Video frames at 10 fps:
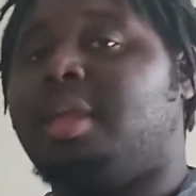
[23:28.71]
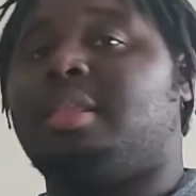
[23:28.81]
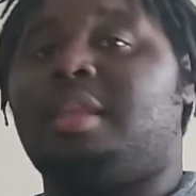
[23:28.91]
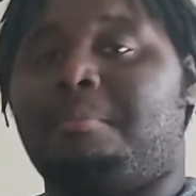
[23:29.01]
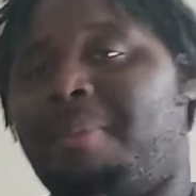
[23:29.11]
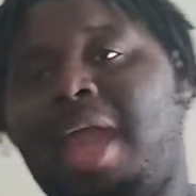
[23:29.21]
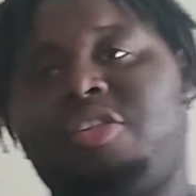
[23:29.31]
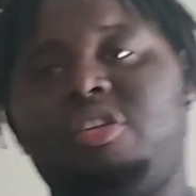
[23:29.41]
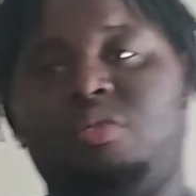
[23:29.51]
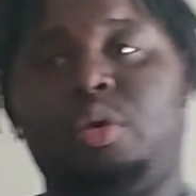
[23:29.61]
The
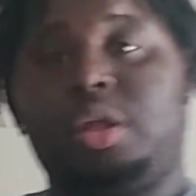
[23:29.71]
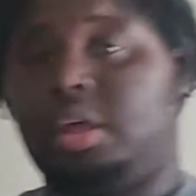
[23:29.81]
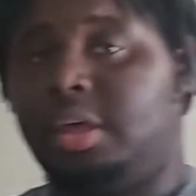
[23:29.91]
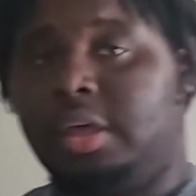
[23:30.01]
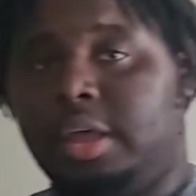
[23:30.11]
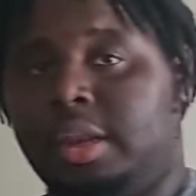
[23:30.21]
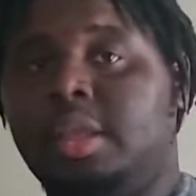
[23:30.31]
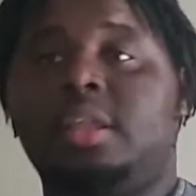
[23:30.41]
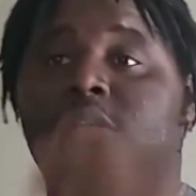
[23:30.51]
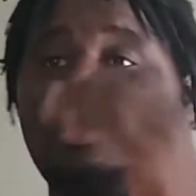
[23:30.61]
matches were good.
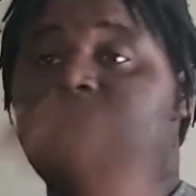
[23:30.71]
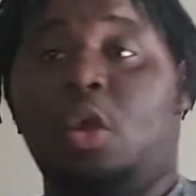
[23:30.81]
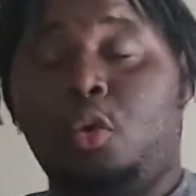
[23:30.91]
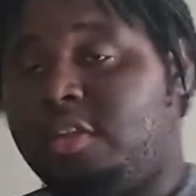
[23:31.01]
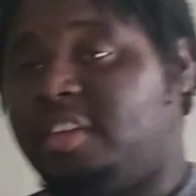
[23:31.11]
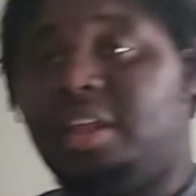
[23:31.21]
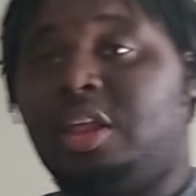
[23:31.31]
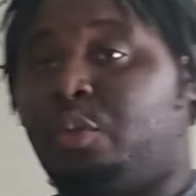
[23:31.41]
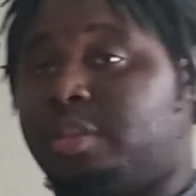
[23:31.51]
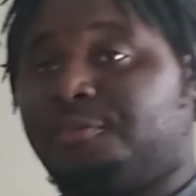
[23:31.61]
The
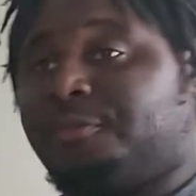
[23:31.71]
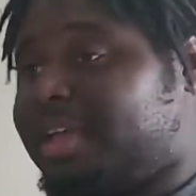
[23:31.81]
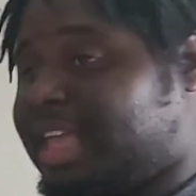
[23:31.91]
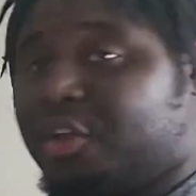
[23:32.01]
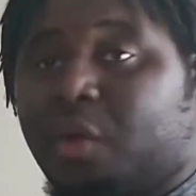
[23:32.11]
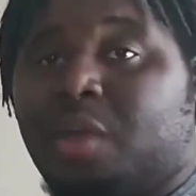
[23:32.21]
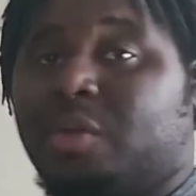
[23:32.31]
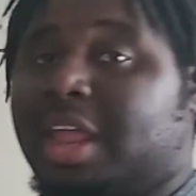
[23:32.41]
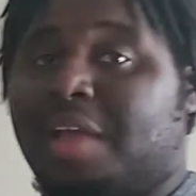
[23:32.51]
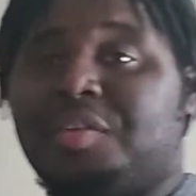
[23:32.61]
storytelling was fucking great
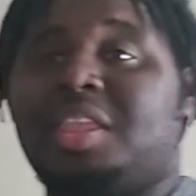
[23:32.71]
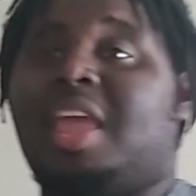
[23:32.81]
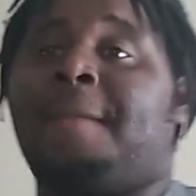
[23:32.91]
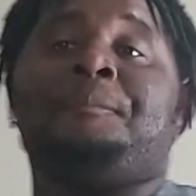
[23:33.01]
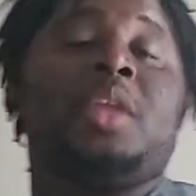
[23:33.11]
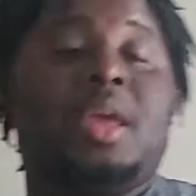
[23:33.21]
with everything.